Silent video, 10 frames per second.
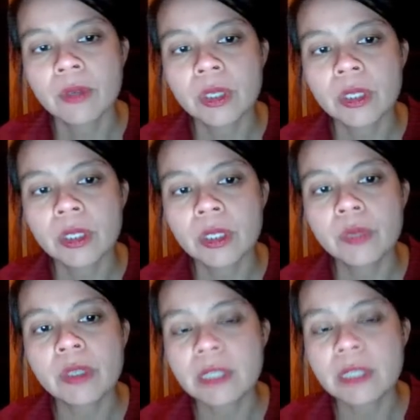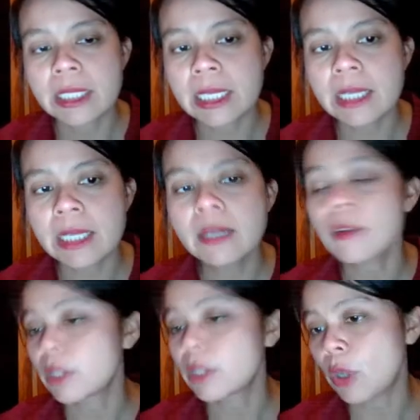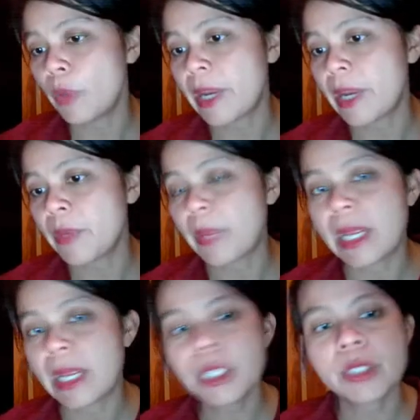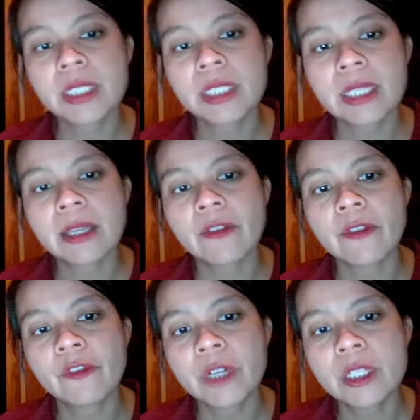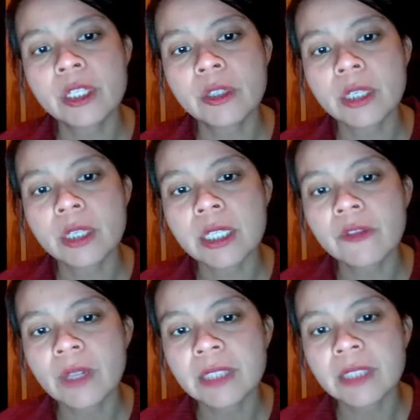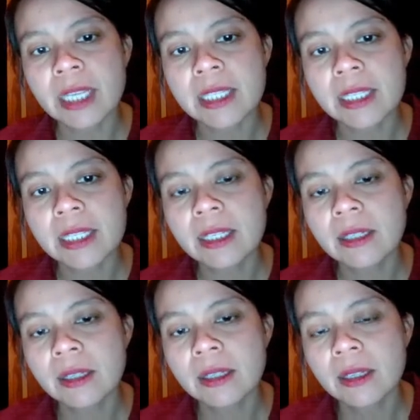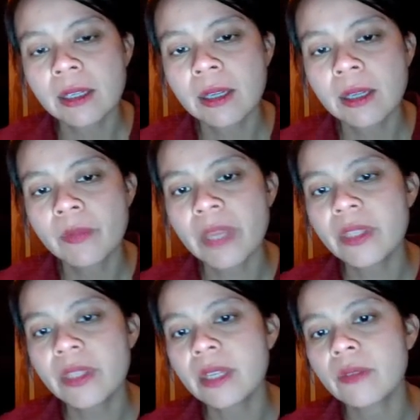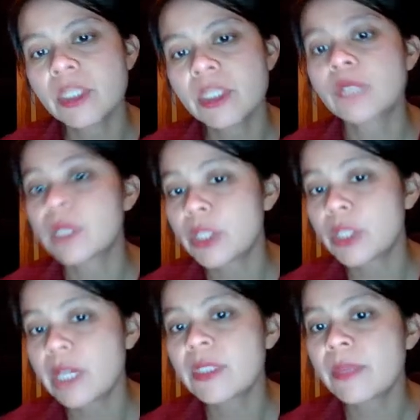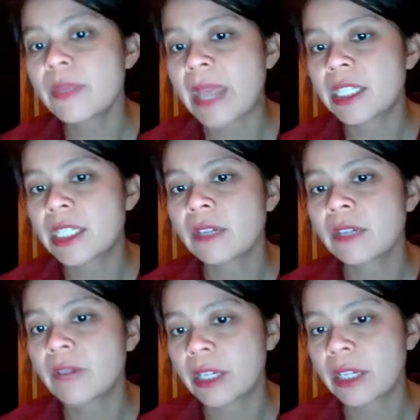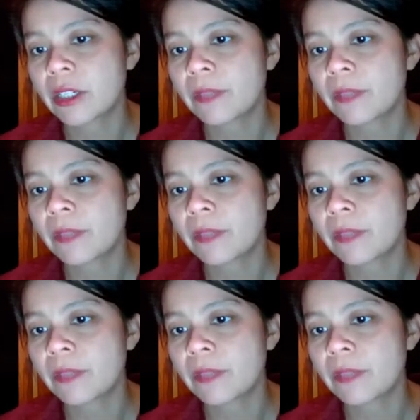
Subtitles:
You will see, so open up your page, you'll see the first or default async method, which retrieves the matching record.